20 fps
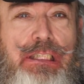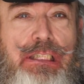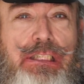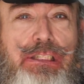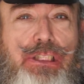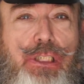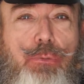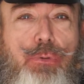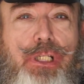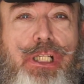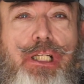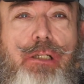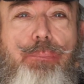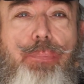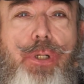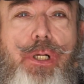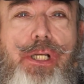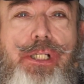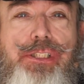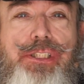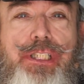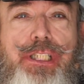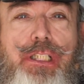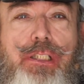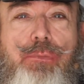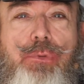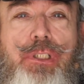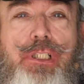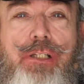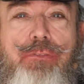So we're going to pause here
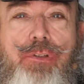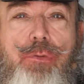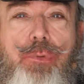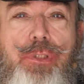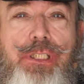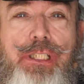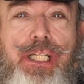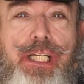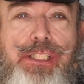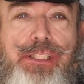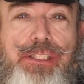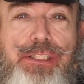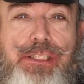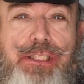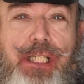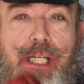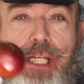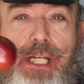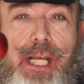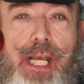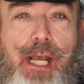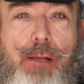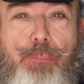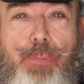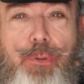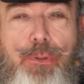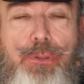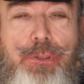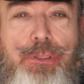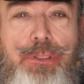while everyone gets an
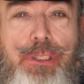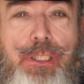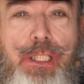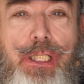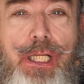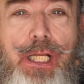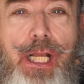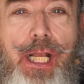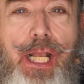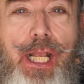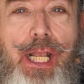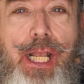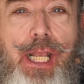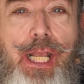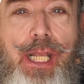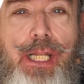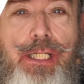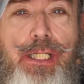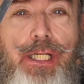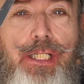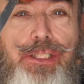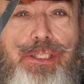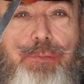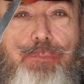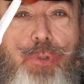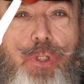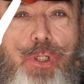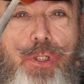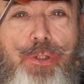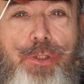apple and a
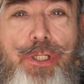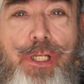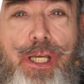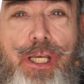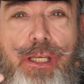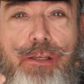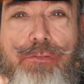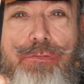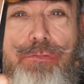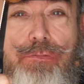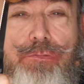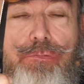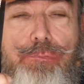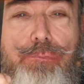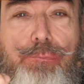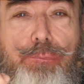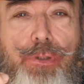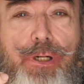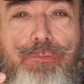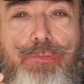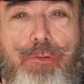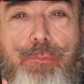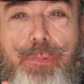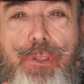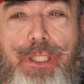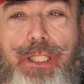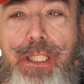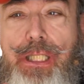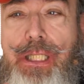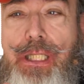small knife.
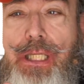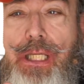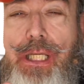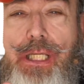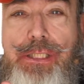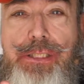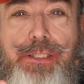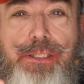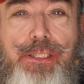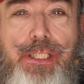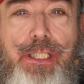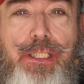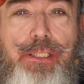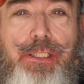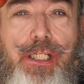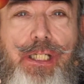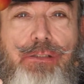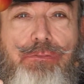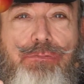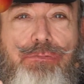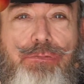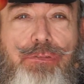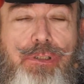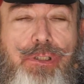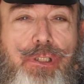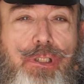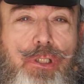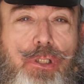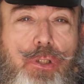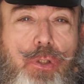Preferably a steak knife
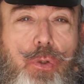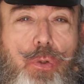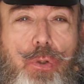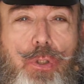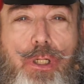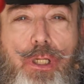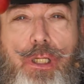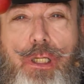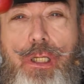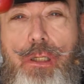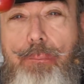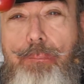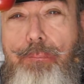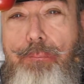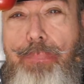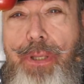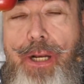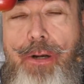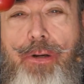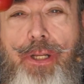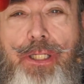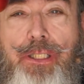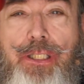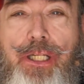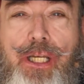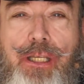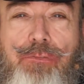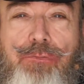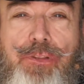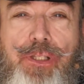or a paring
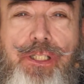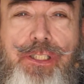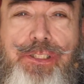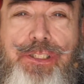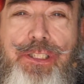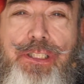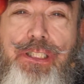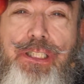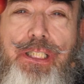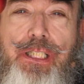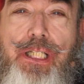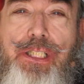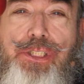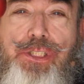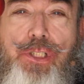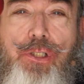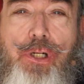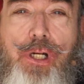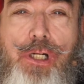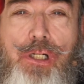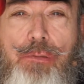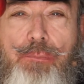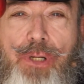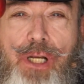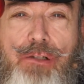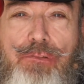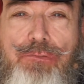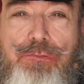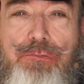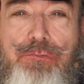knife that isn't going to cut your arm
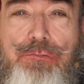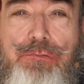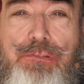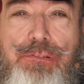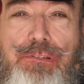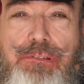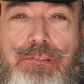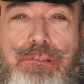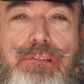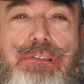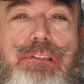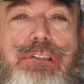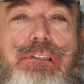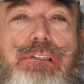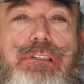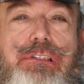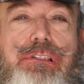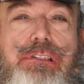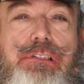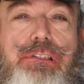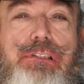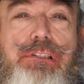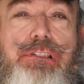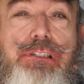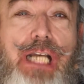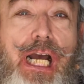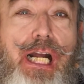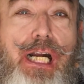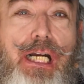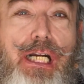off.
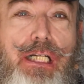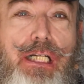Gar.